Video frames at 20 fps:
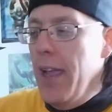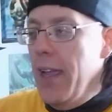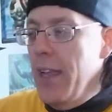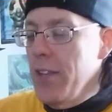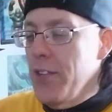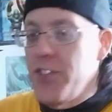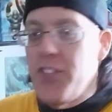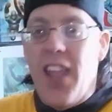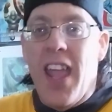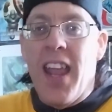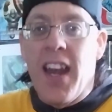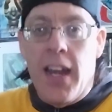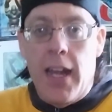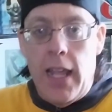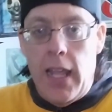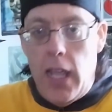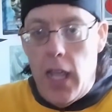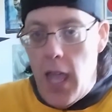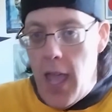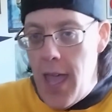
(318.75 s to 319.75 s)

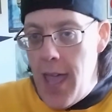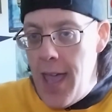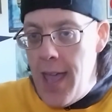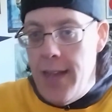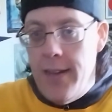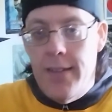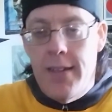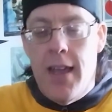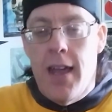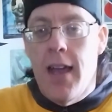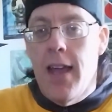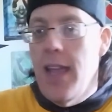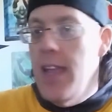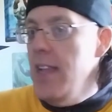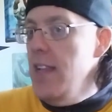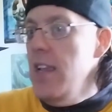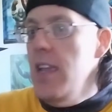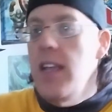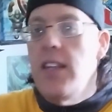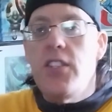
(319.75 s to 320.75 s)
insanity, and
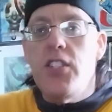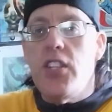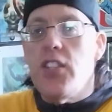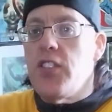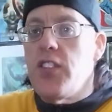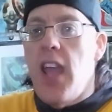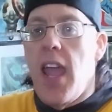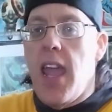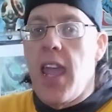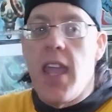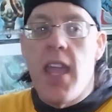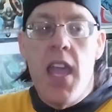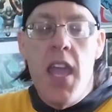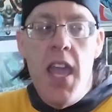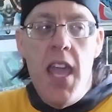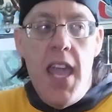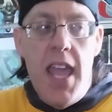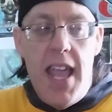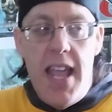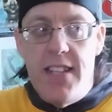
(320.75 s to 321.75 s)

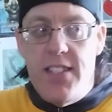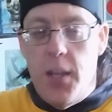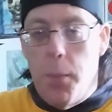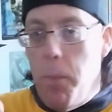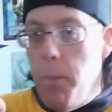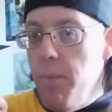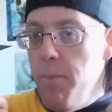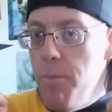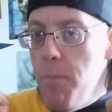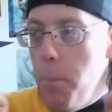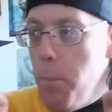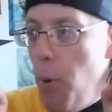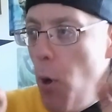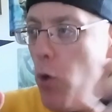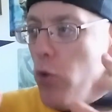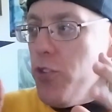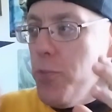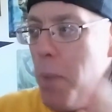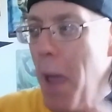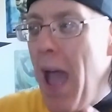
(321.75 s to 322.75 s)
it's a
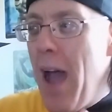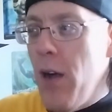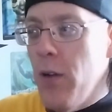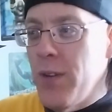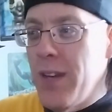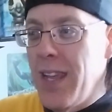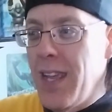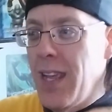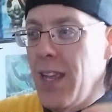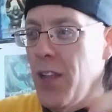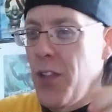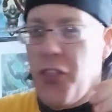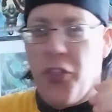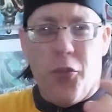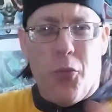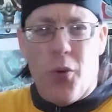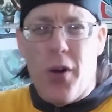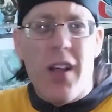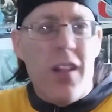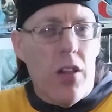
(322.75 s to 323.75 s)
pulse pounding
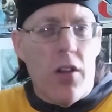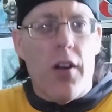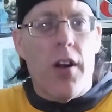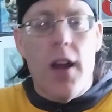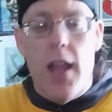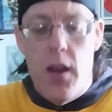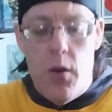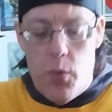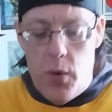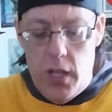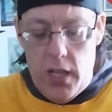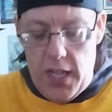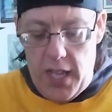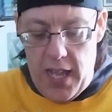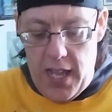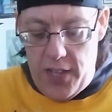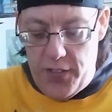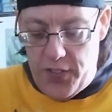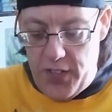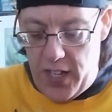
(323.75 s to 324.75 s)
thriller. It
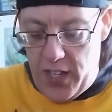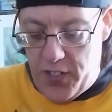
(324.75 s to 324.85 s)
really is.